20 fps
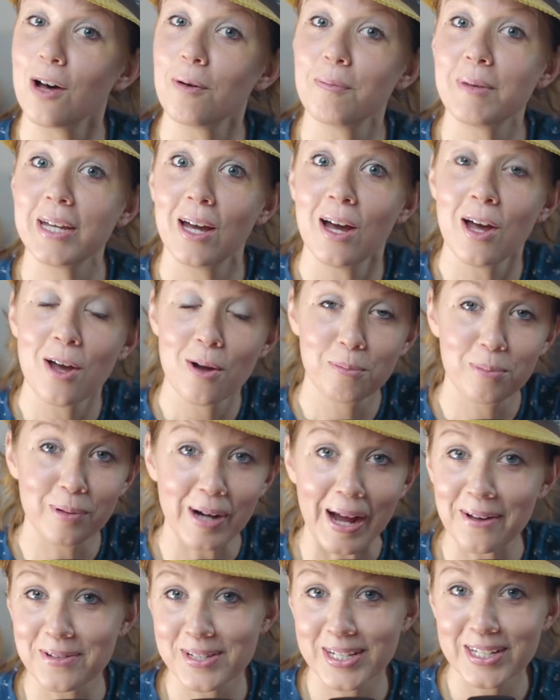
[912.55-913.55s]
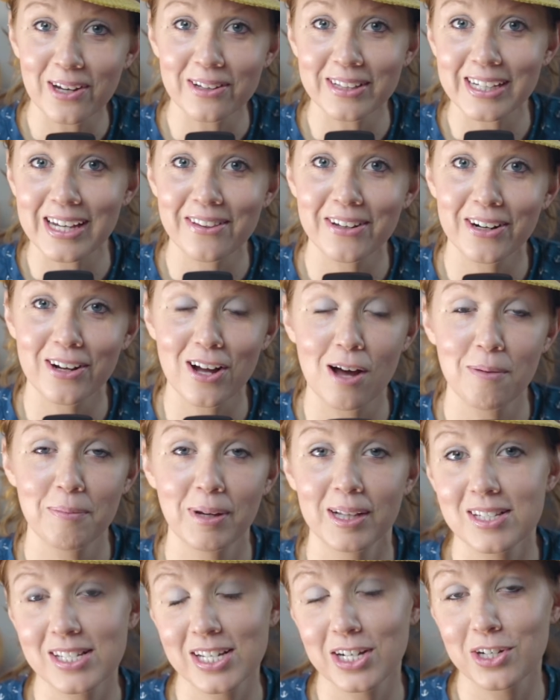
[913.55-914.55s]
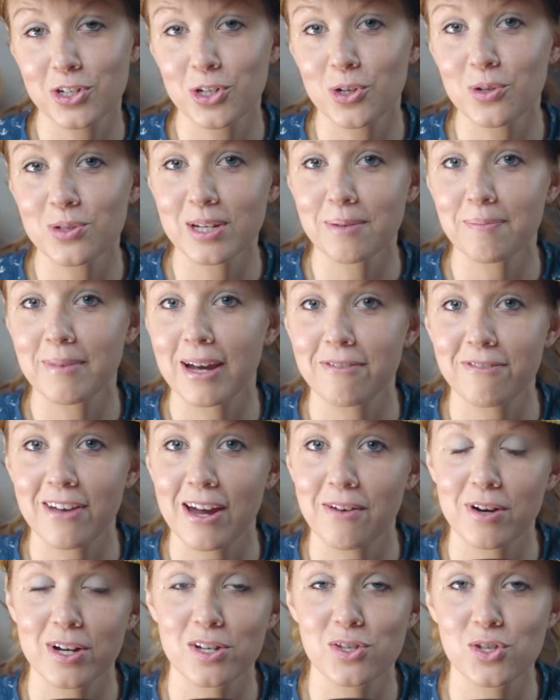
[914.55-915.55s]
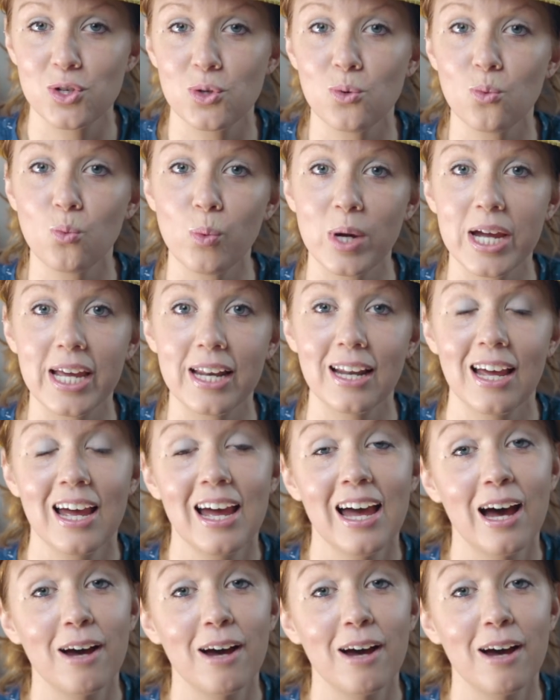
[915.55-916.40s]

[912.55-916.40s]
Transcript: I'll be browsing all the other comments and choosing my favorite to win